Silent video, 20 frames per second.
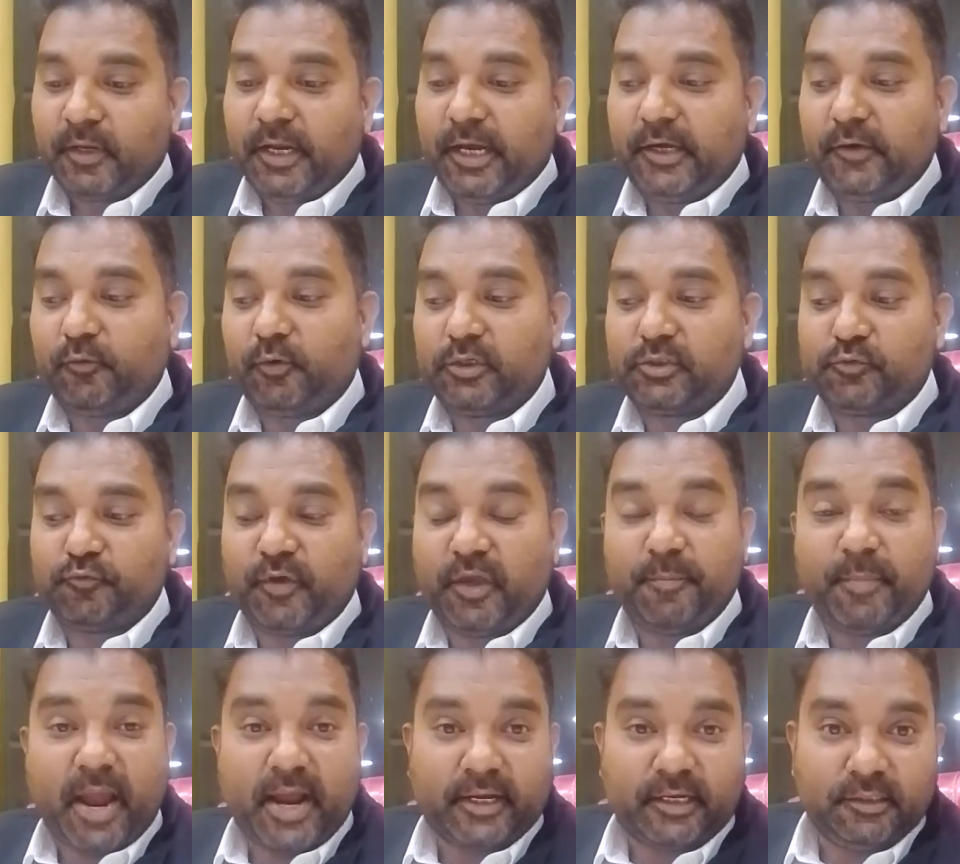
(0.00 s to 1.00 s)
It was way
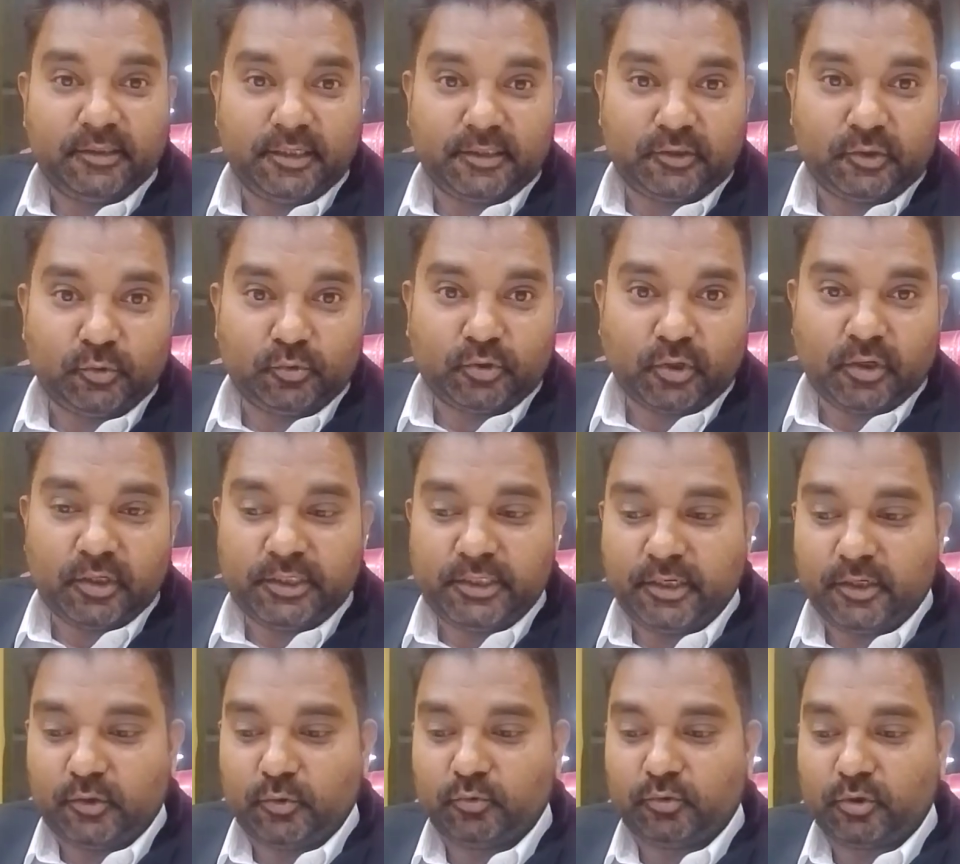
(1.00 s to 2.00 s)
back in the
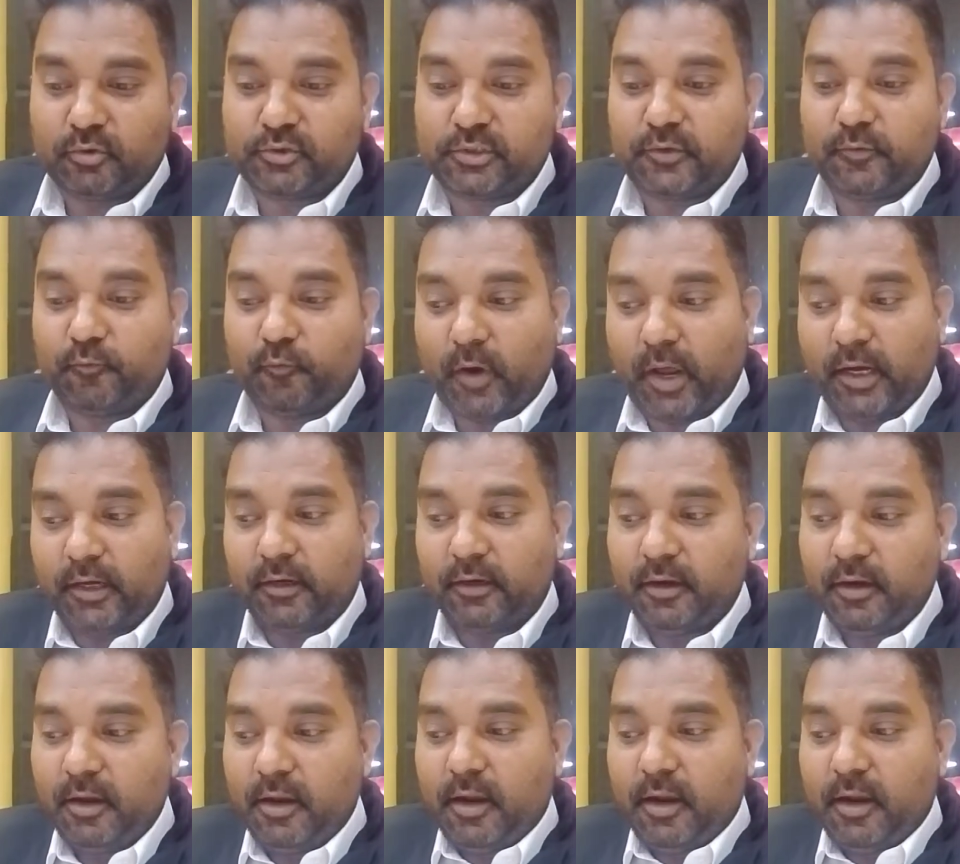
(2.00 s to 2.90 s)
year 2001.